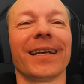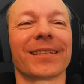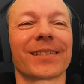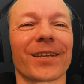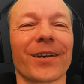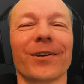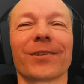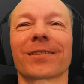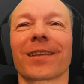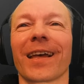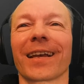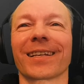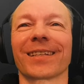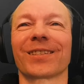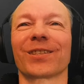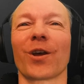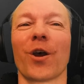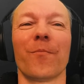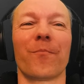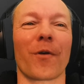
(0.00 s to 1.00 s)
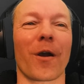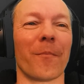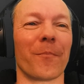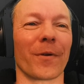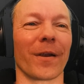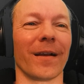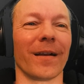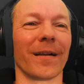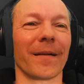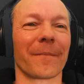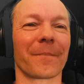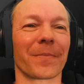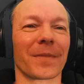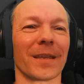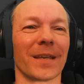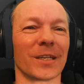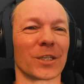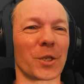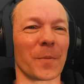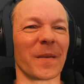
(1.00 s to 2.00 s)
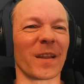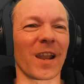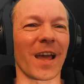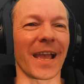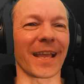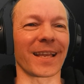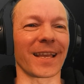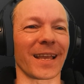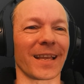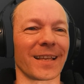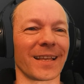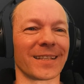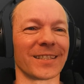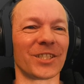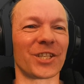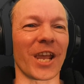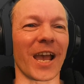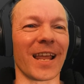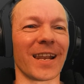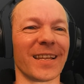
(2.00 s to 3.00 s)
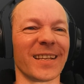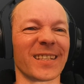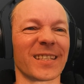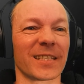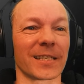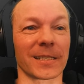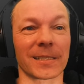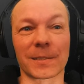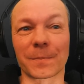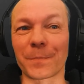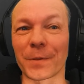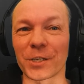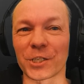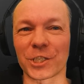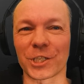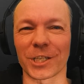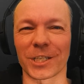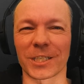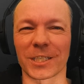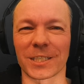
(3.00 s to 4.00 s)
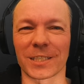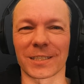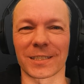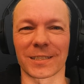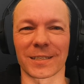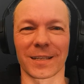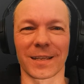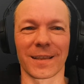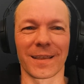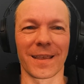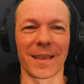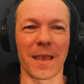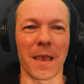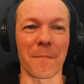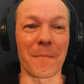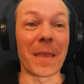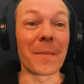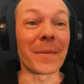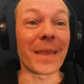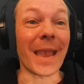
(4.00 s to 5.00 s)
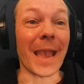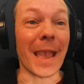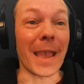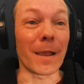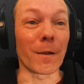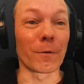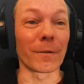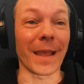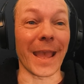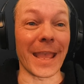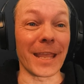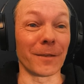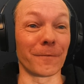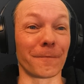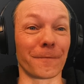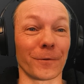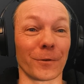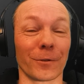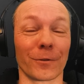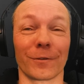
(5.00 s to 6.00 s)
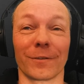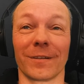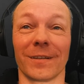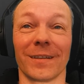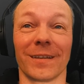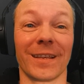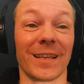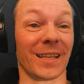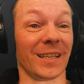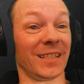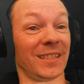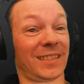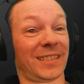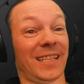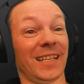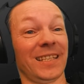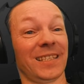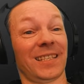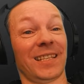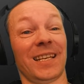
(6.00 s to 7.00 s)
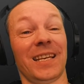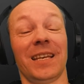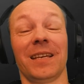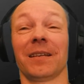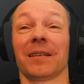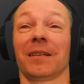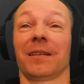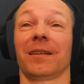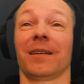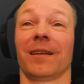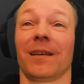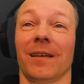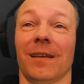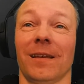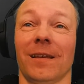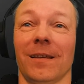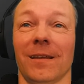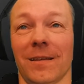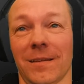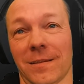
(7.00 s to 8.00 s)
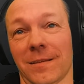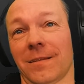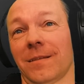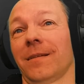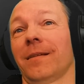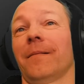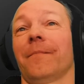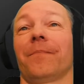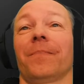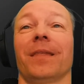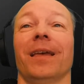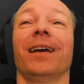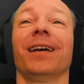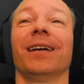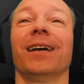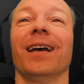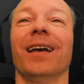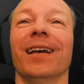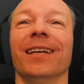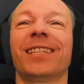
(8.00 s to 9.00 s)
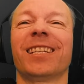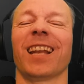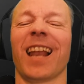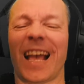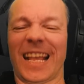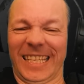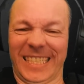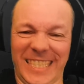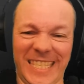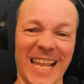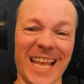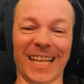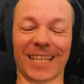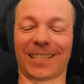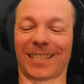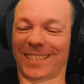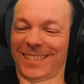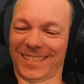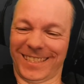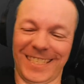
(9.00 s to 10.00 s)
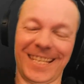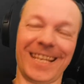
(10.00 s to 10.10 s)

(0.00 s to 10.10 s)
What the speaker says: so it's like a soap opera. She'd be like jealous, suspicious, maybe hateful, dizzy. Happy. She's like, yes.